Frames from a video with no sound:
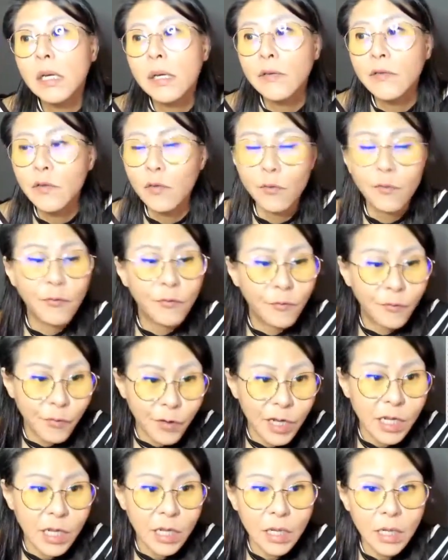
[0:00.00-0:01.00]
So
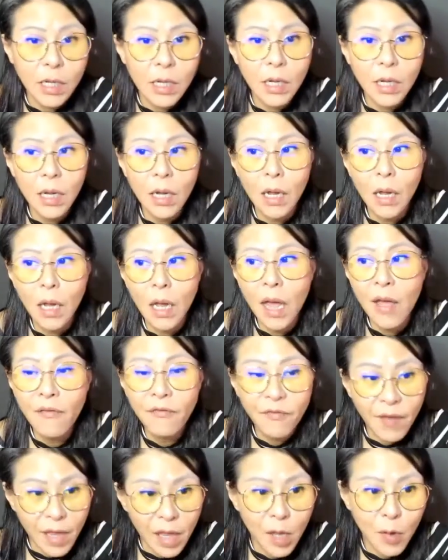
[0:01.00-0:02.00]
free,
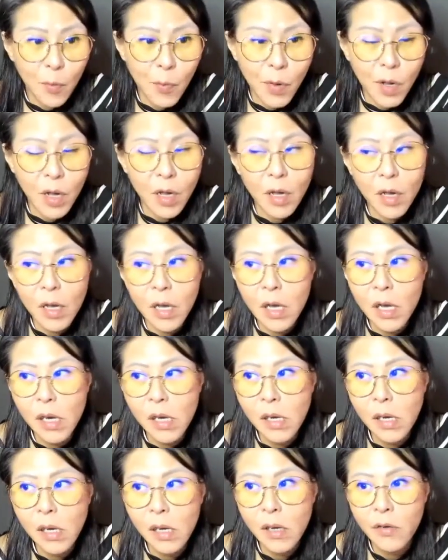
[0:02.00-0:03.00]
available,
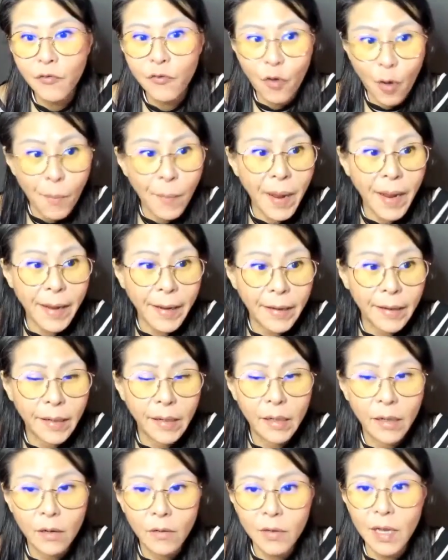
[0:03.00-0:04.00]
drop by.
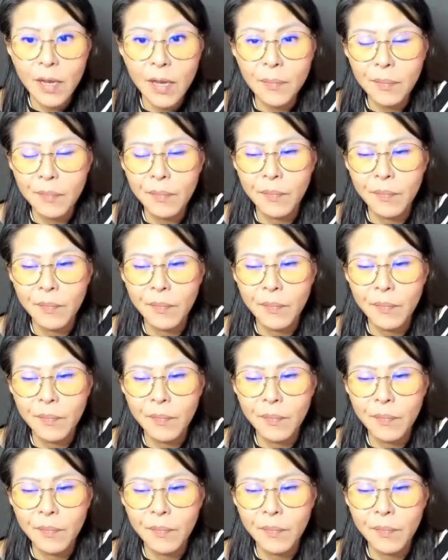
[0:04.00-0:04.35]
Okay?